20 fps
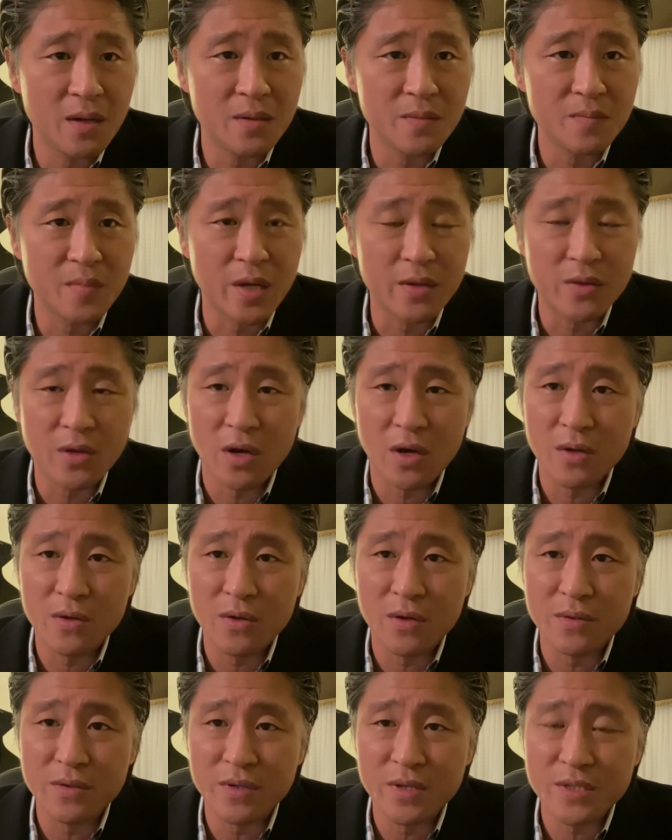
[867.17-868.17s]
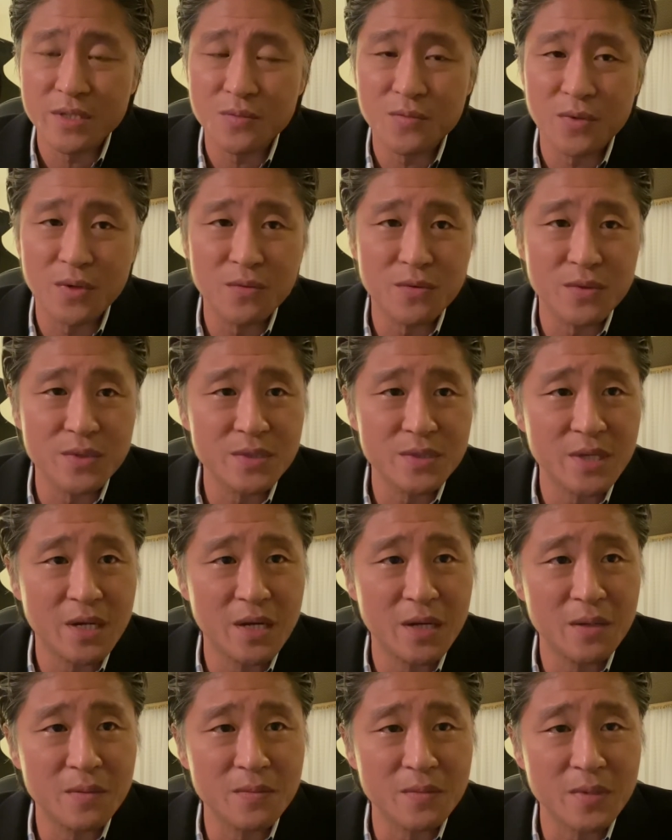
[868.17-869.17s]
thought on this one was
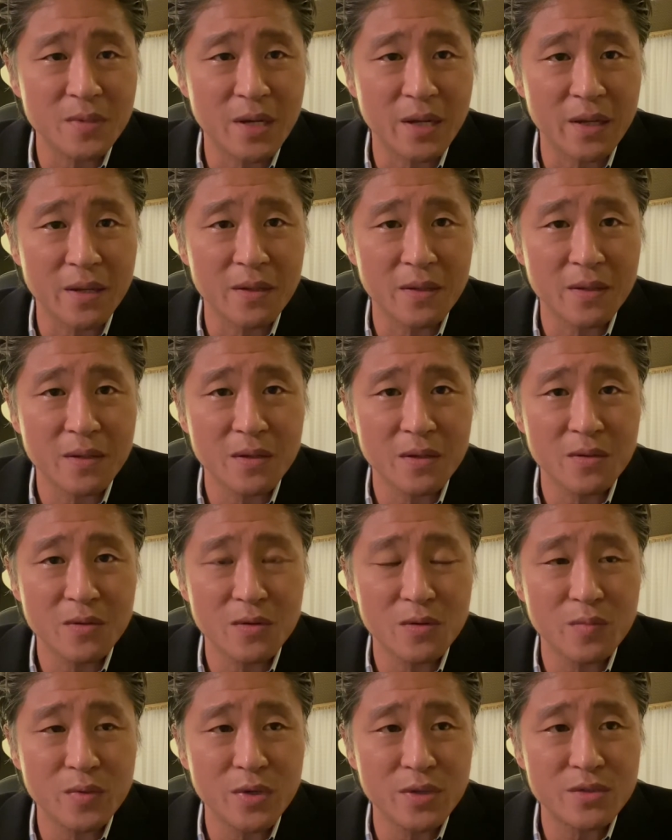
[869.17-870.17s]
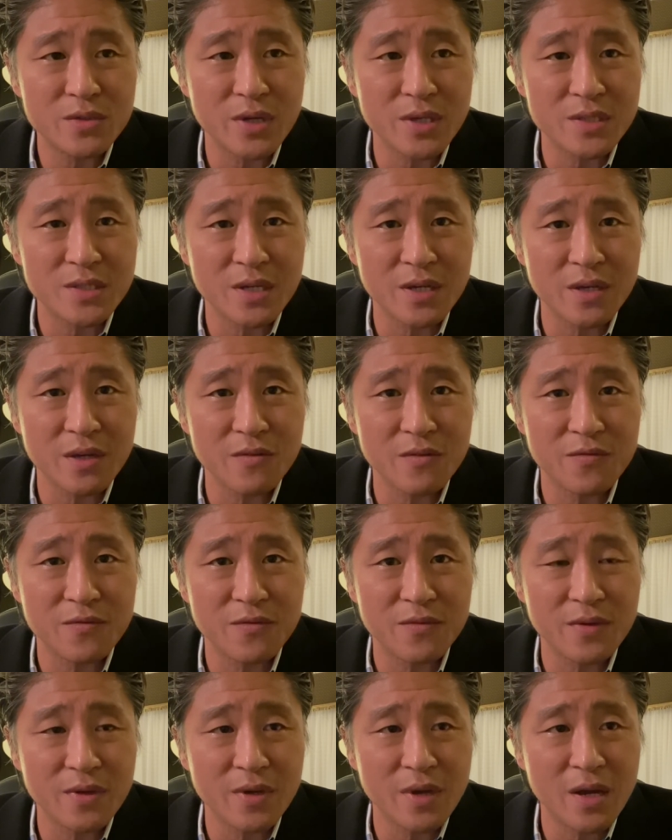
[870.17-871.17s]
like it'll be interesting if
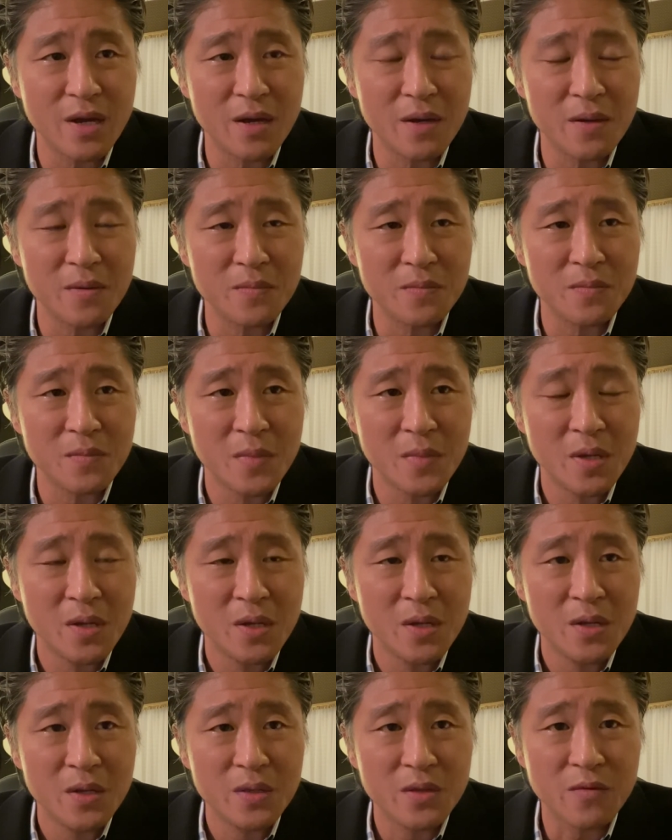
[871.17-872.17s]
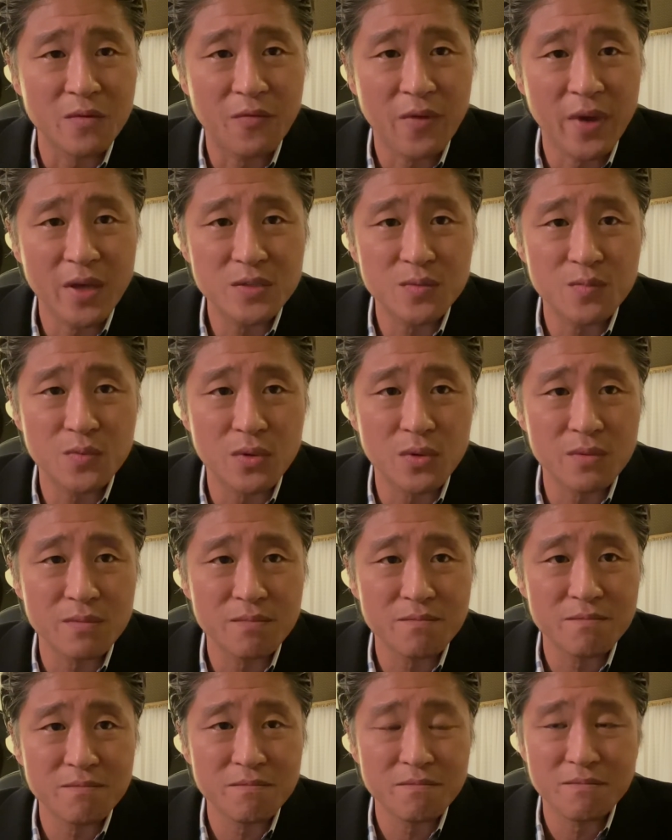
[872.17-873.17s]
the Facebook
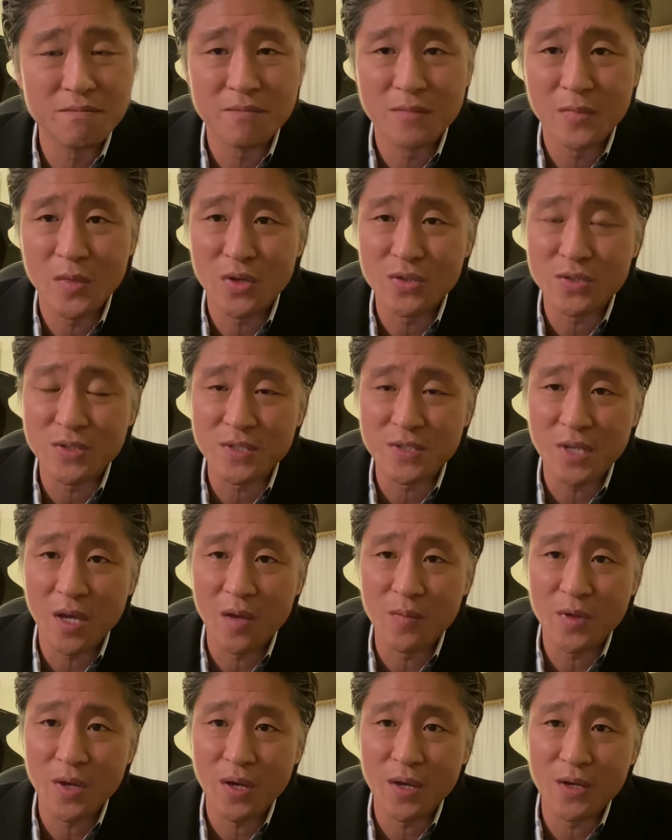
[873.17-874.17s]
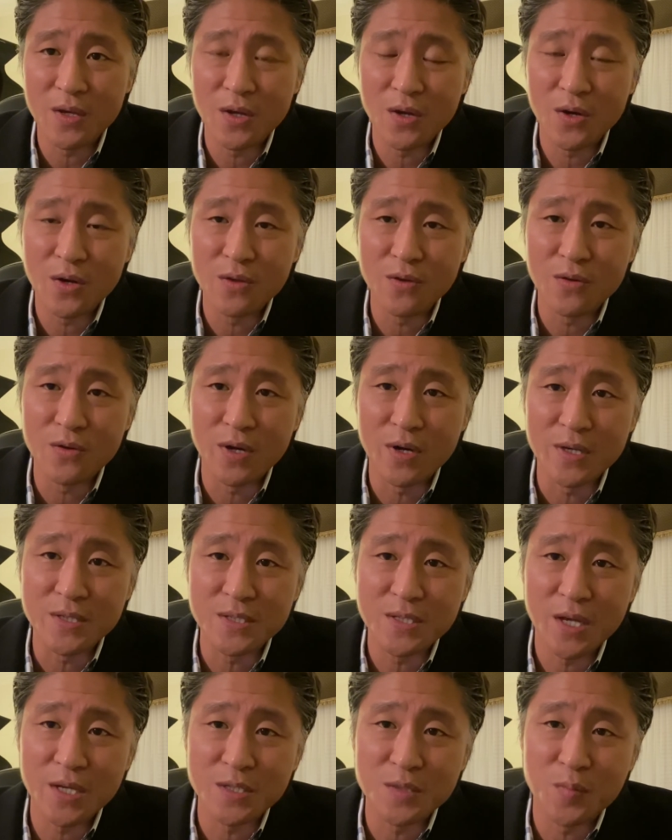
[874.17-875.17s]
does the same thing here in the United
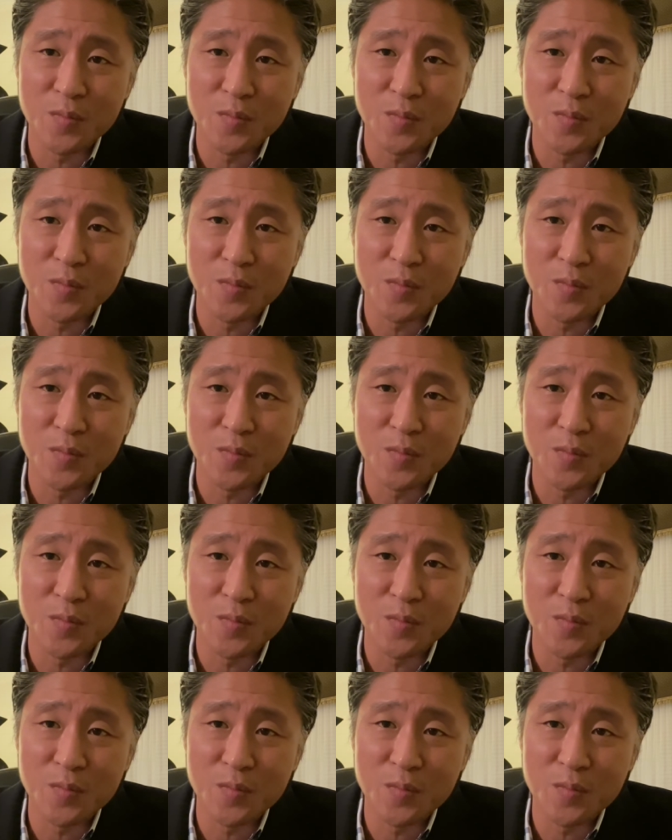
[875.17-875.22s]
States.